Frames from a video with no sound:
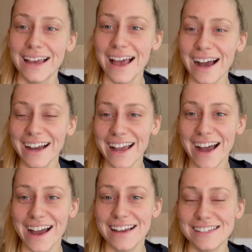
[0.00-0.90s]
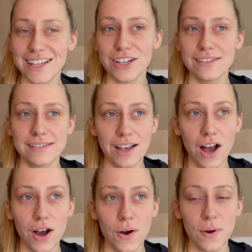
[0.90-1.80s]
Hi guys,
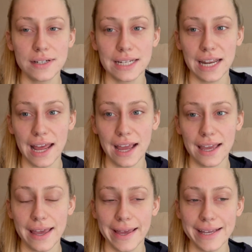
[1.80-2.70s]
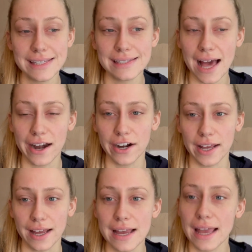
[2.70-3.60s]
so today is
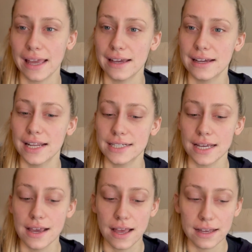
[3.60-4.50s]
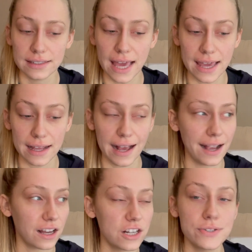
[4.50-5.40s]
Saturday and Kate and I are
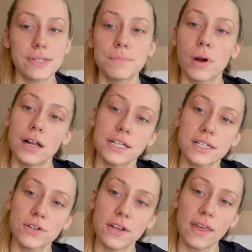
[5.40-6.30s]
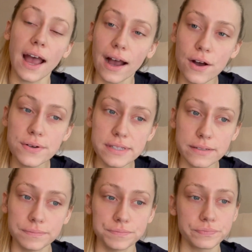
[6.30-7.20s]
going to do some projects around the house
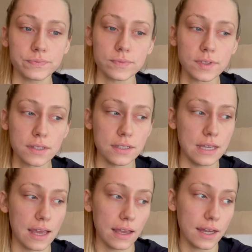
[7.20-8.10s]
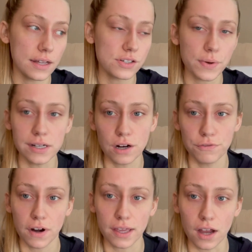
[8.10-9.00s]
and around our
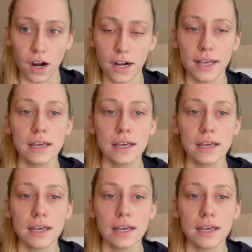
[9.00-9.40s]
front yard.